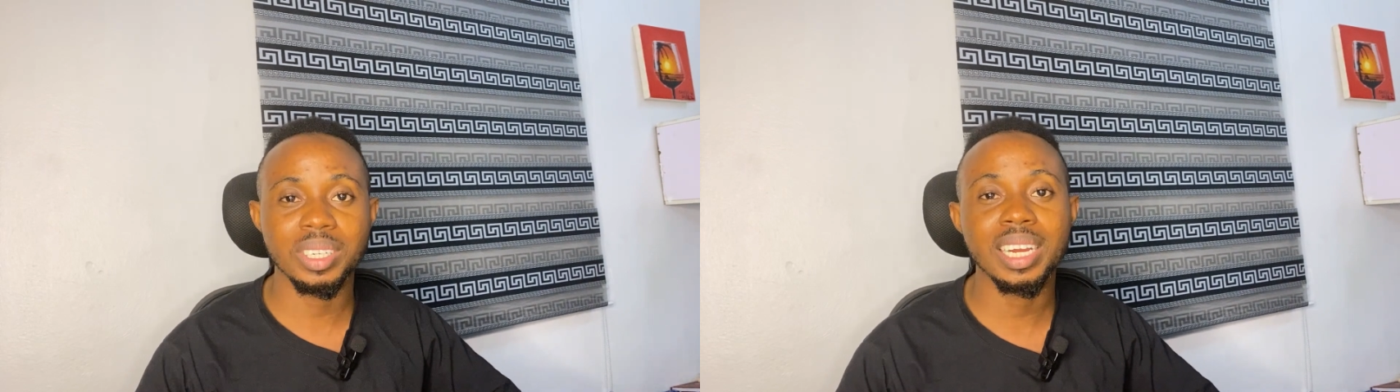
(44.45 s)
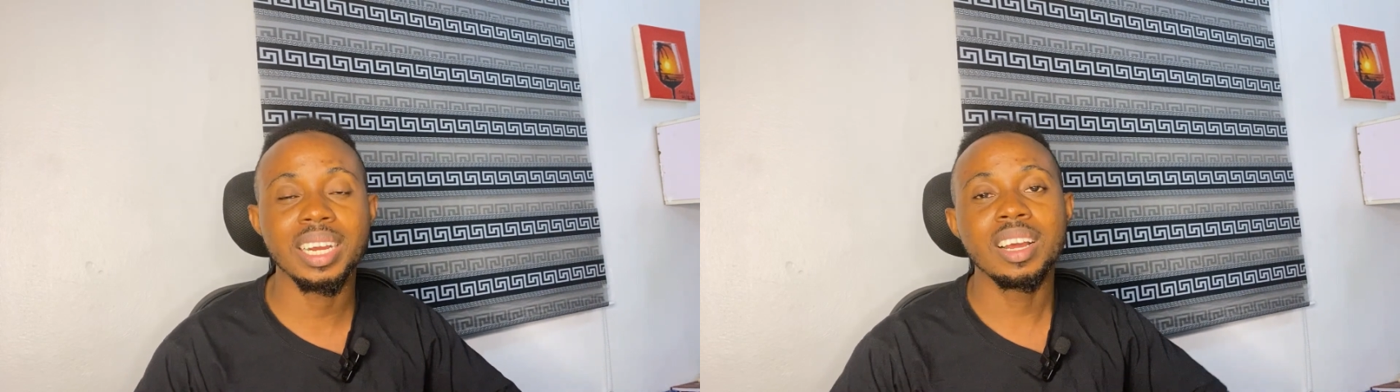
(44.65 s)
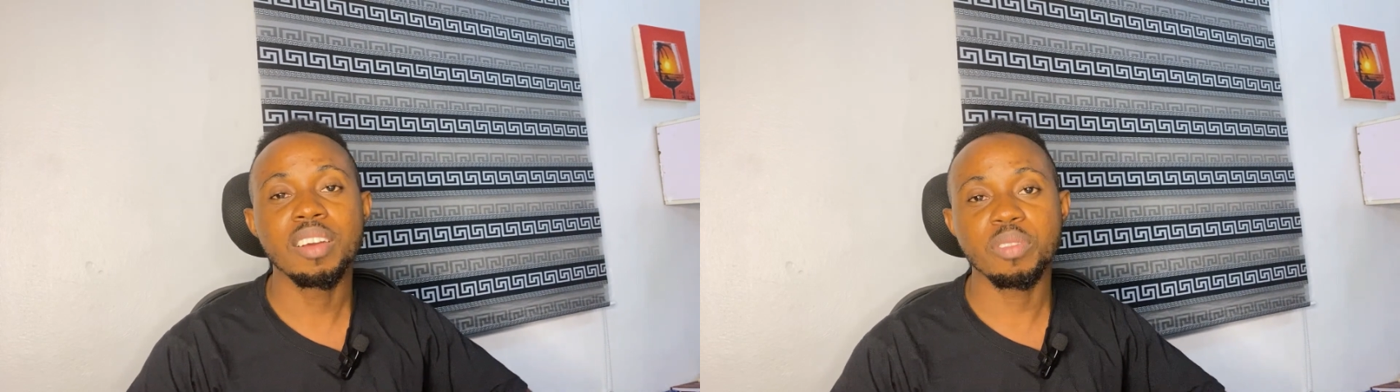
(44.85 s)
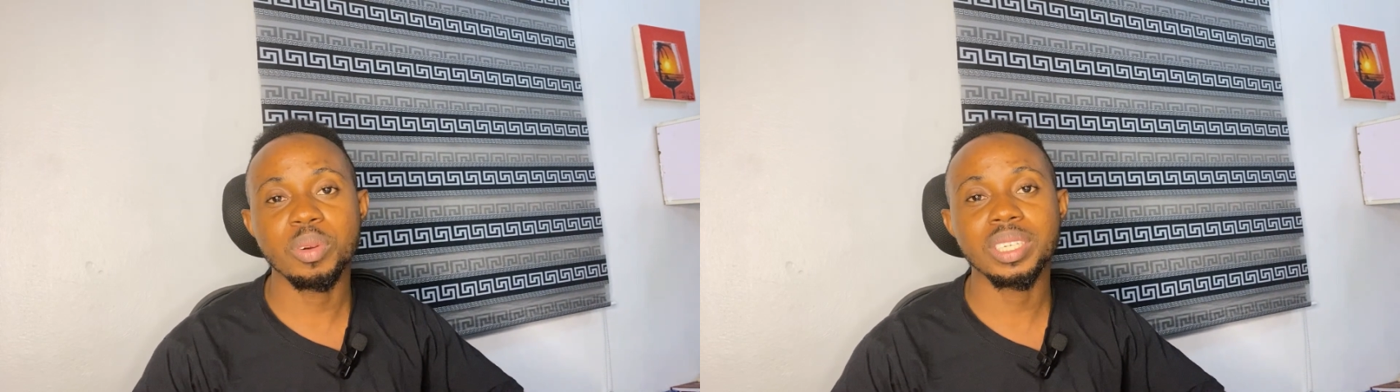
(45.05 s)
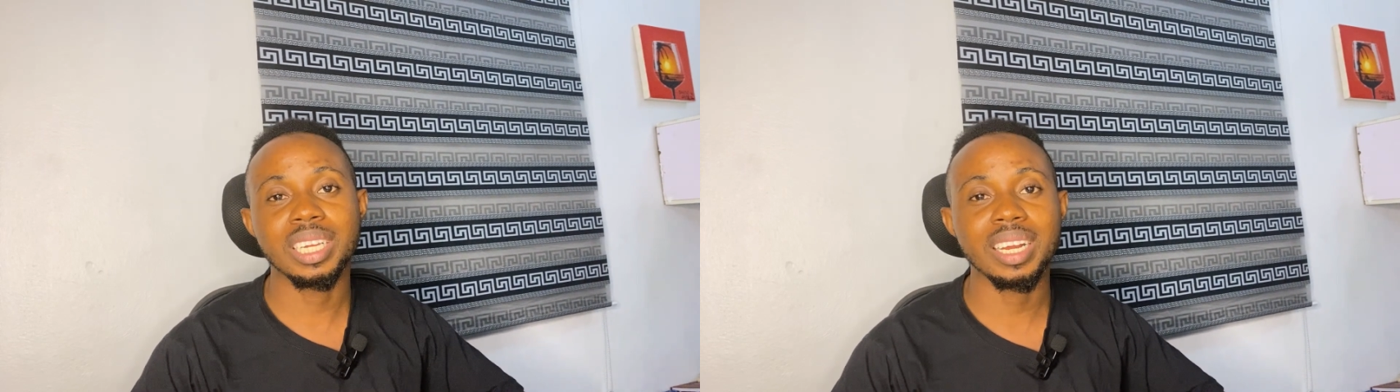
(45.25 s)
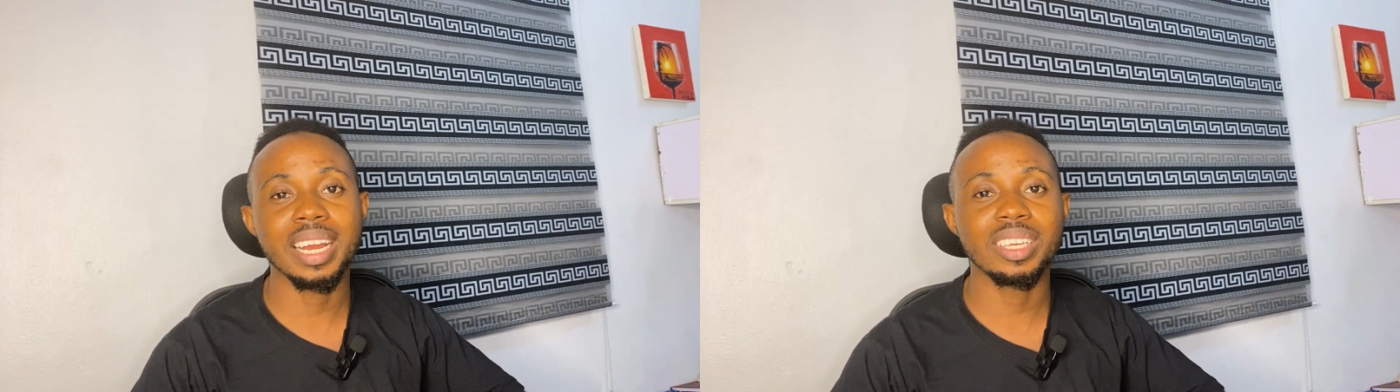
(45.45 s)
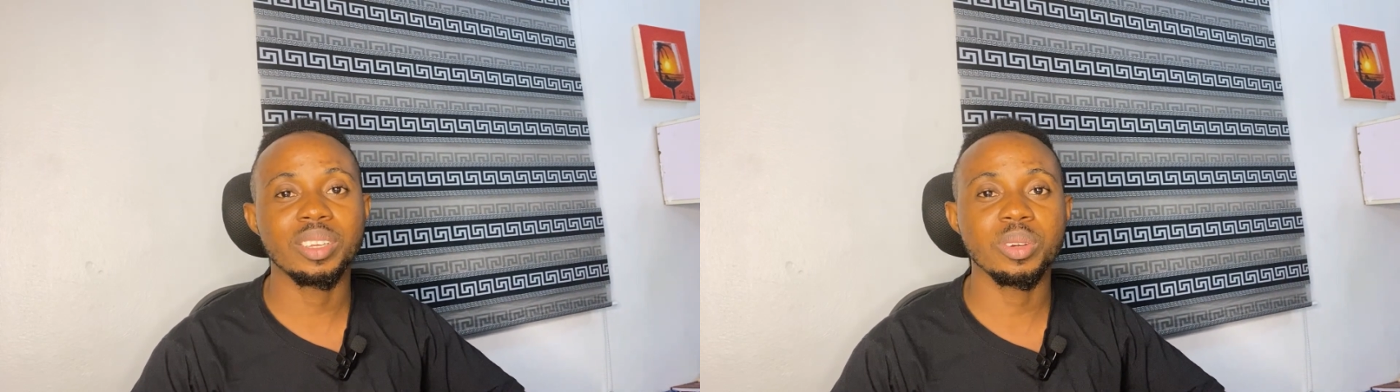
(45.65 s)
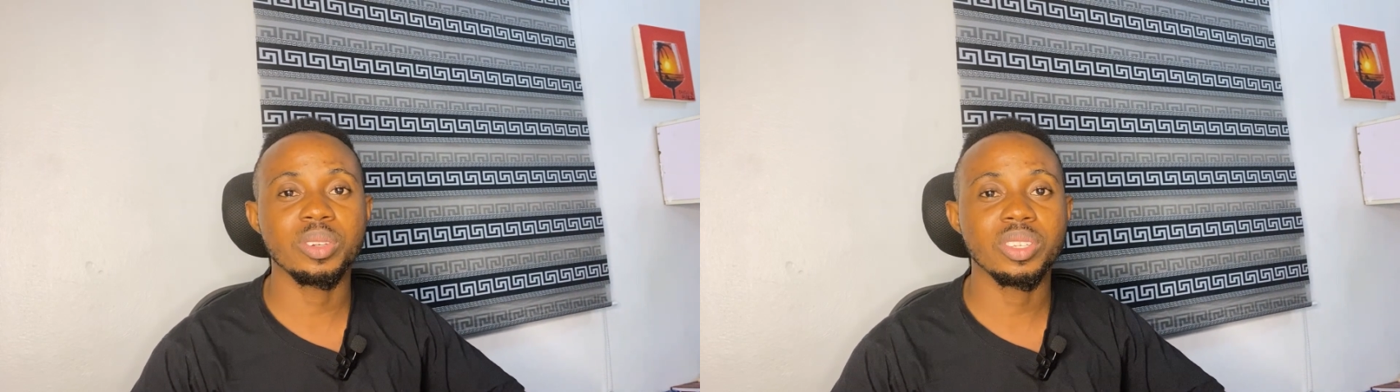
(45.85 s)
other viewers
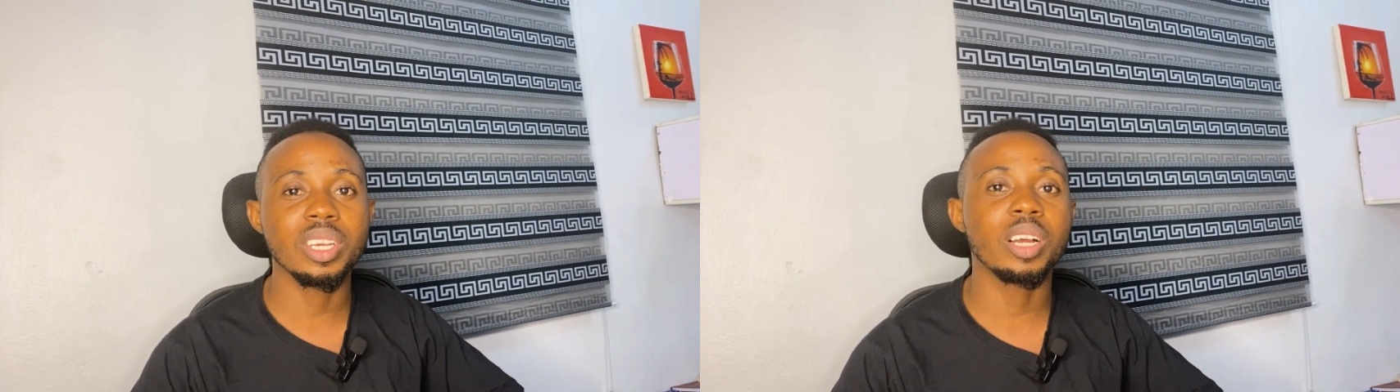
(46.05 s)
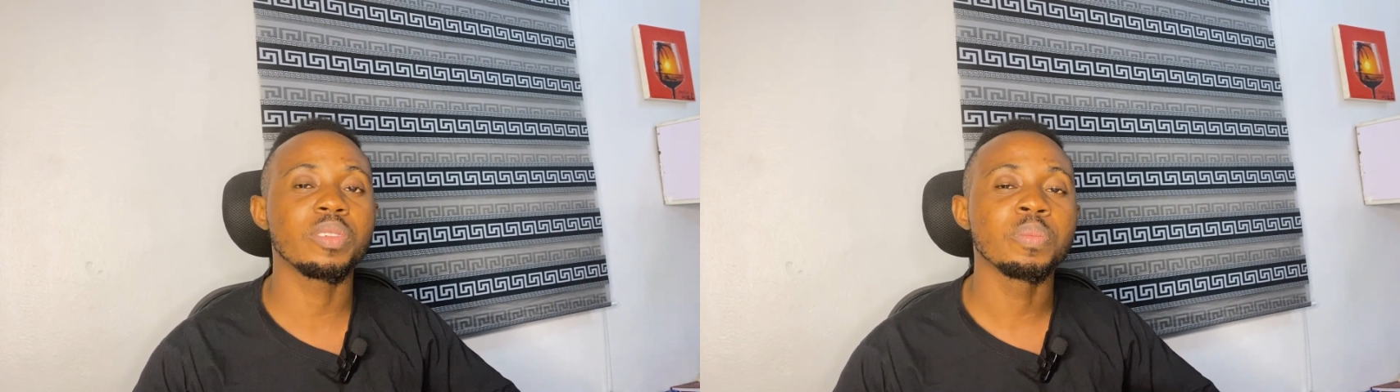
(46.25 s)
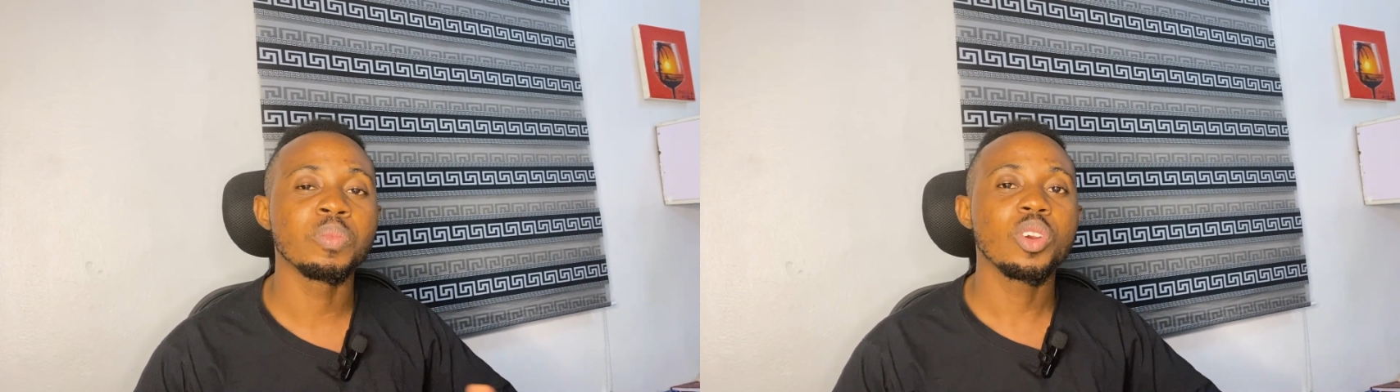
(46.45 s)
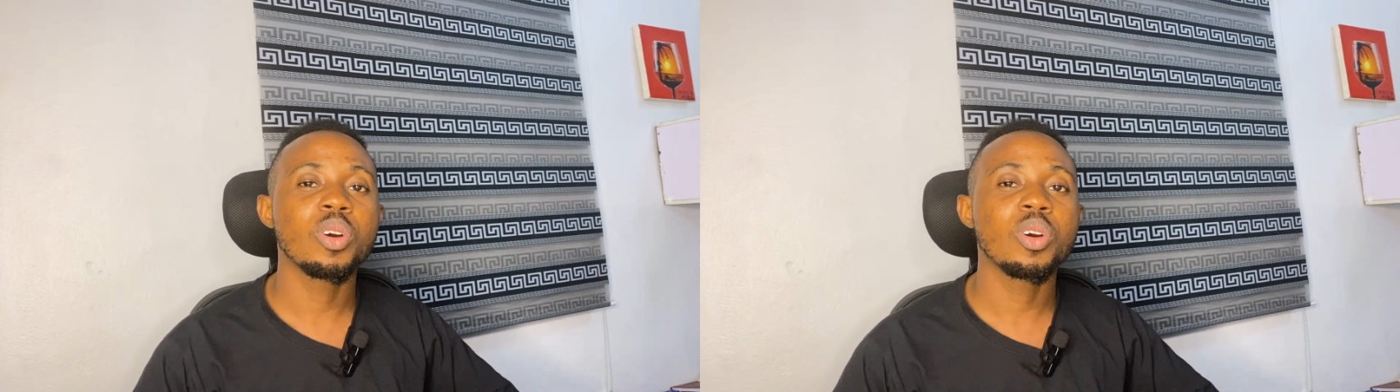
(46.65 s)
like yourself.